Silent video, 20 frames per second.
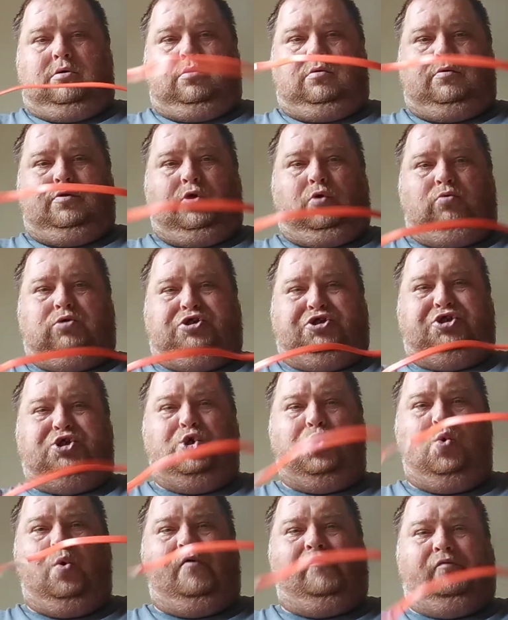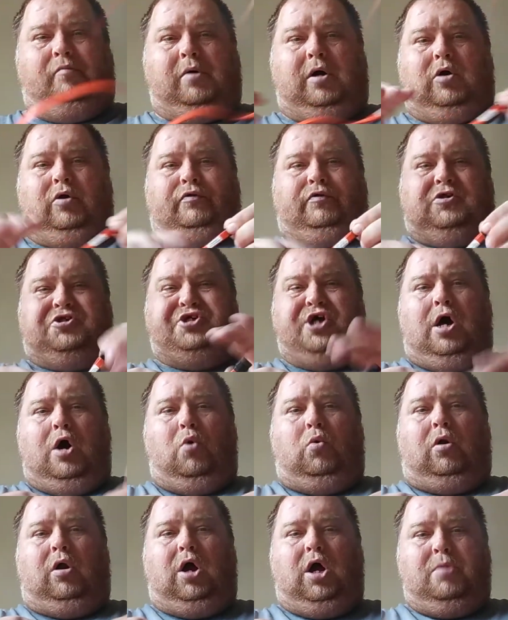There was 2 of them out of the
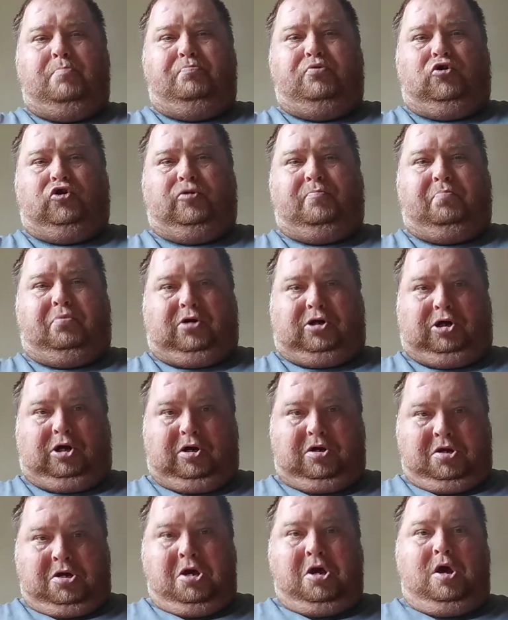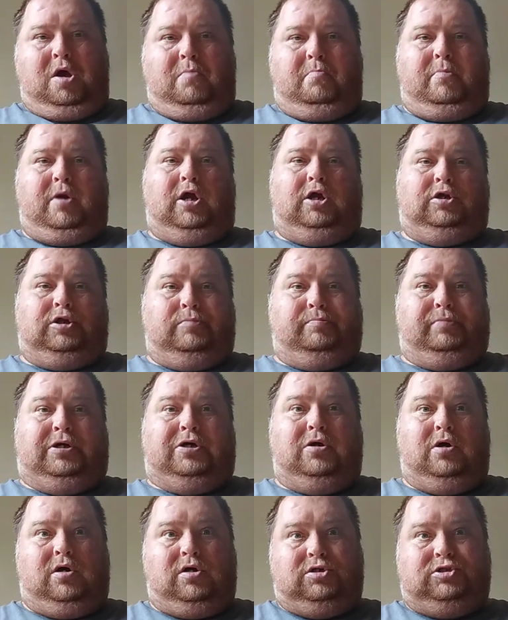tower I pulled apart, mainly
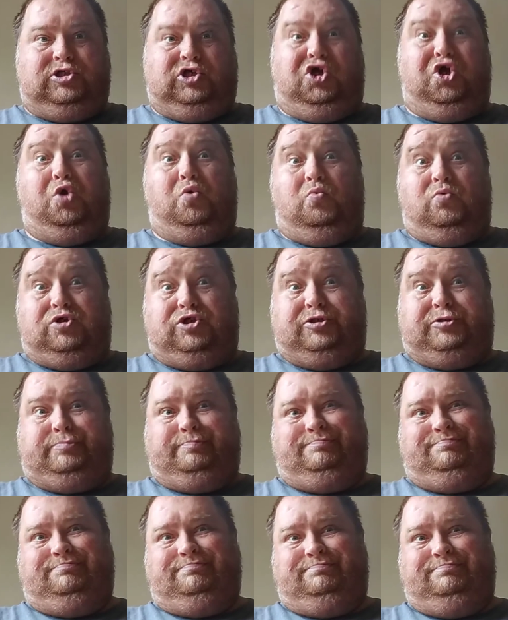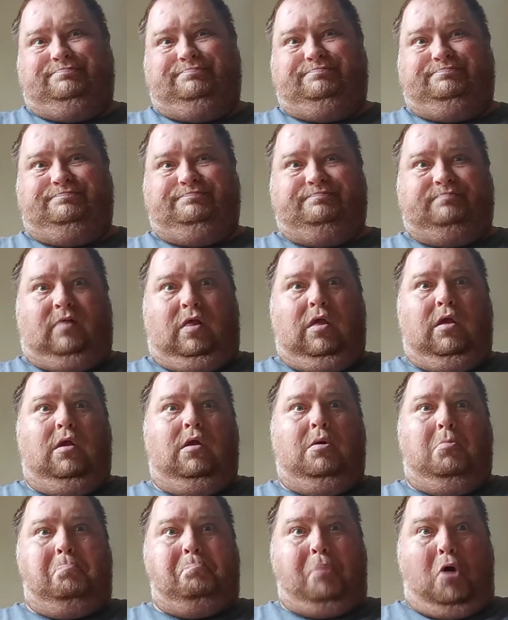because it was
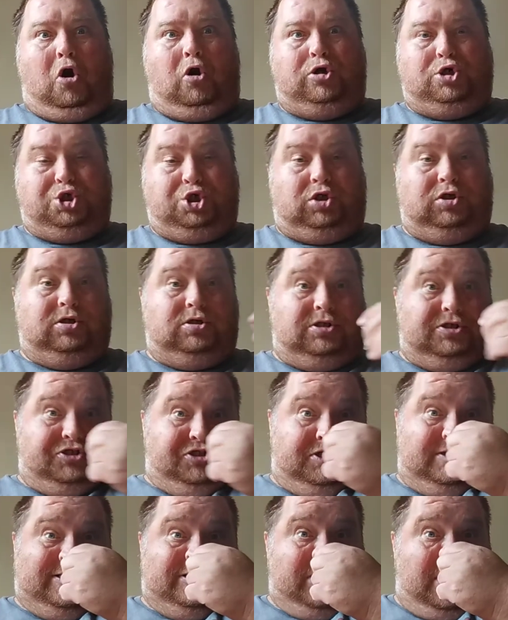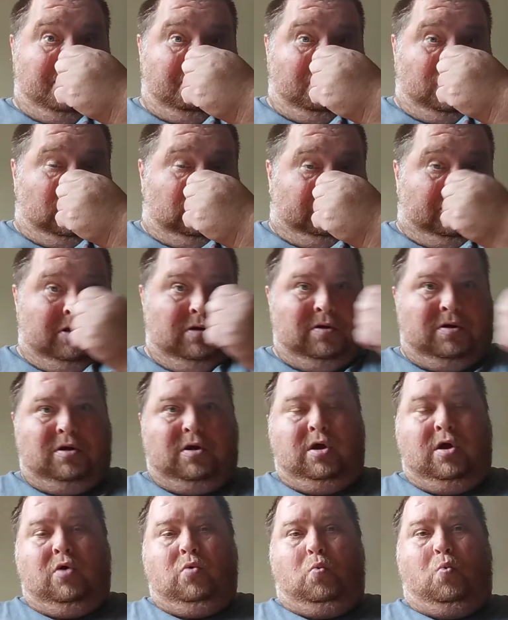partially disassembled
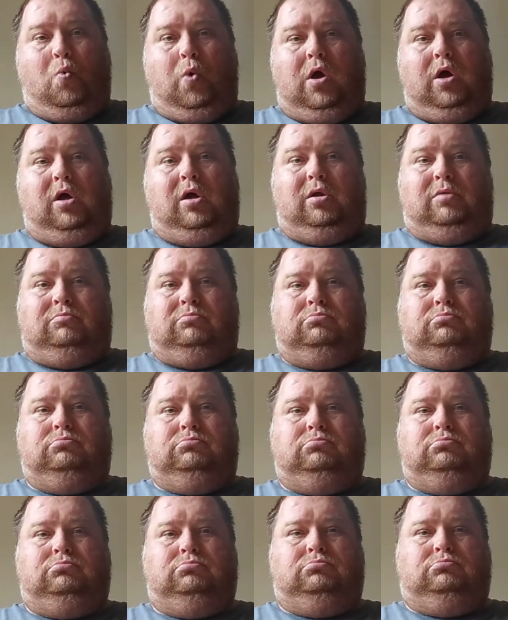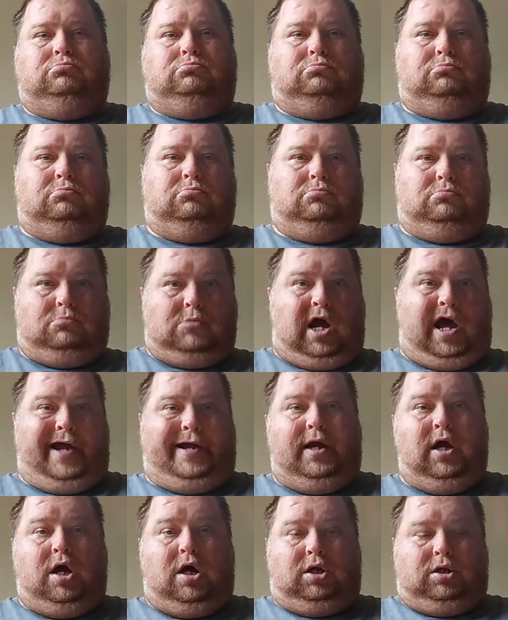when I
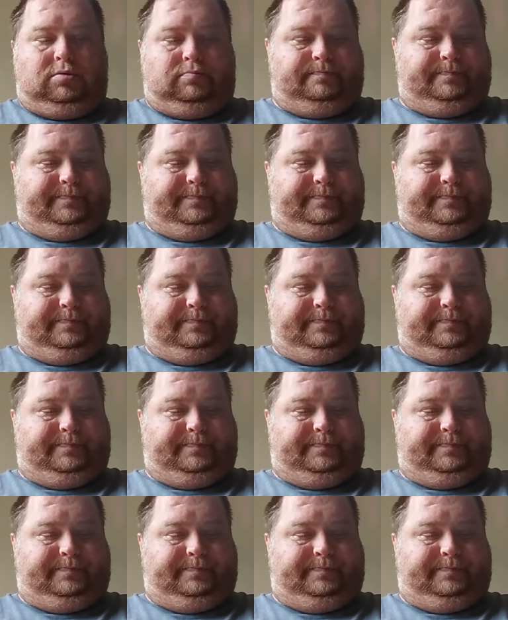got it.